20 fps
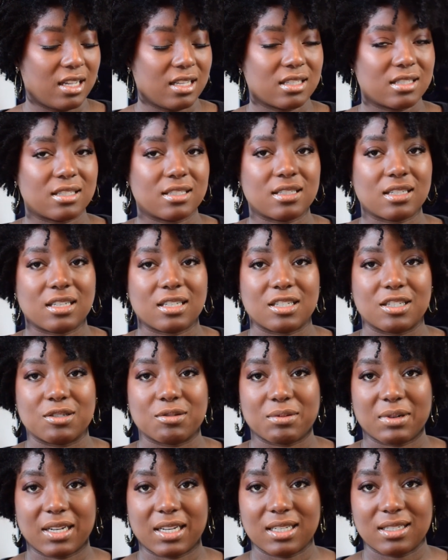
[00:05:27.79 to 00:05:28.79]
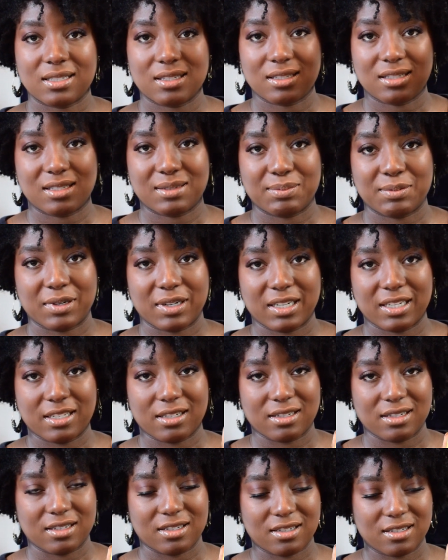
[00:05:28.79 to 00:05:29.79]
This is a great spray
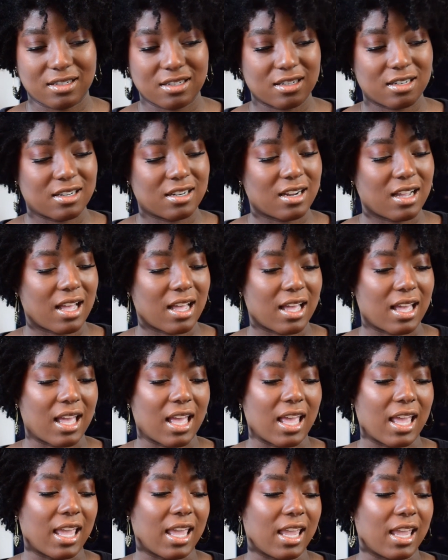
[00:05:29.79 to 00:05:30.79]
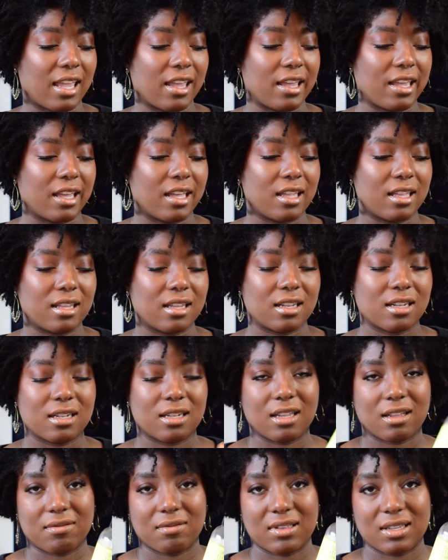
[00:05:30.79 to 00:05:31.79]
conditioner. I
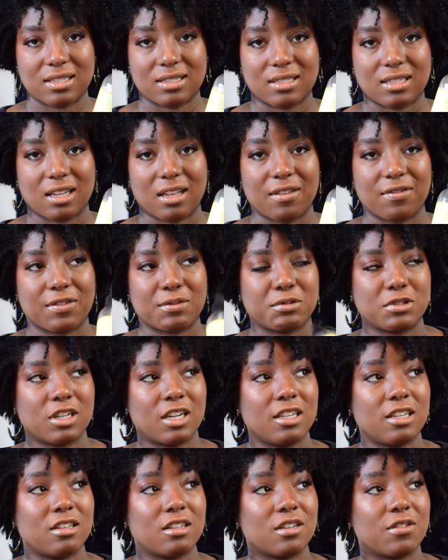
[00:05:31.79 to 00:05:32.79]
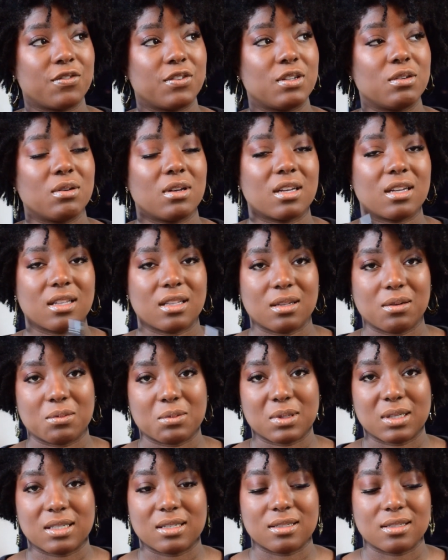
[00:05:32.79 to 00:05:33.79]
love this stuff. I'm trying out a few other
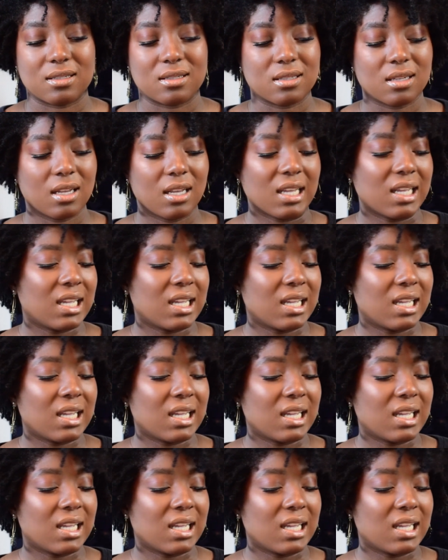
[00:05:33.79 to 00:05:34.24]
ones